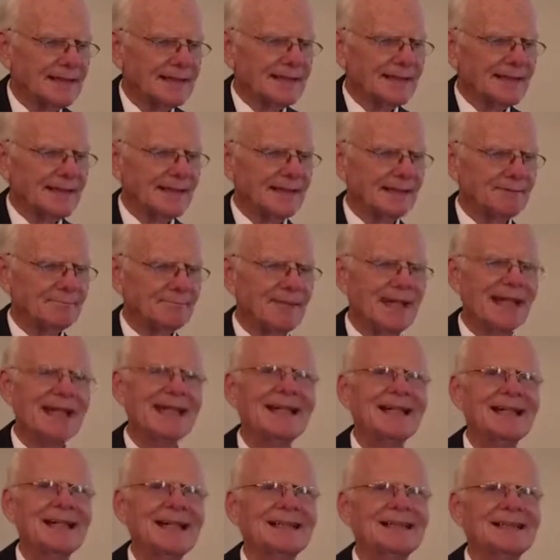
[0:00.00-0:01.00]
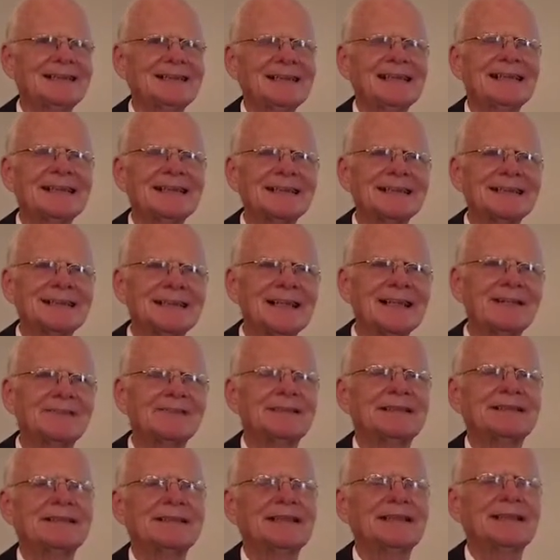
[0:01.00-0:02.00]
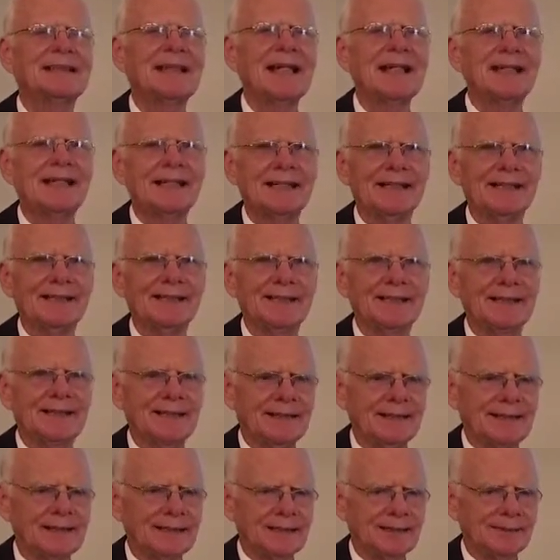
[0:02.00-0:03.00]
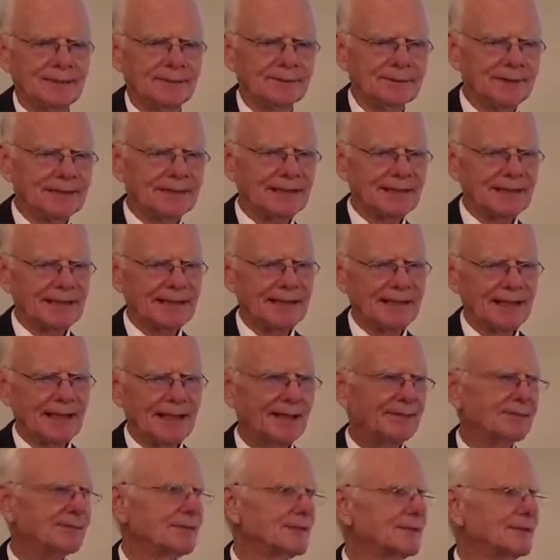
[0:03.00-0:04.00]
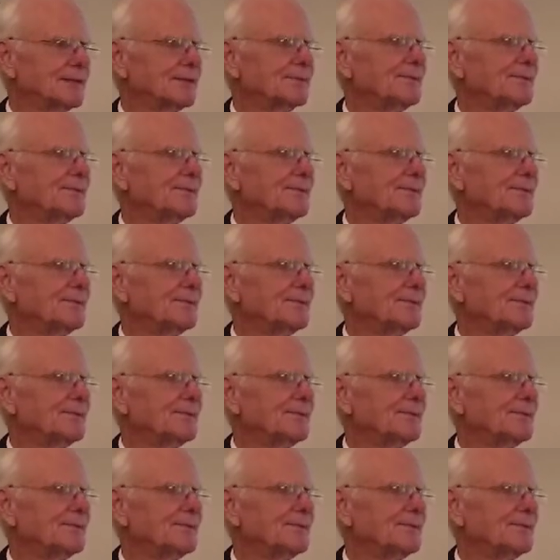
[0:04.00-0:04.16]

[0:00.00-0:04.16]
in May 19, 1780, which again was a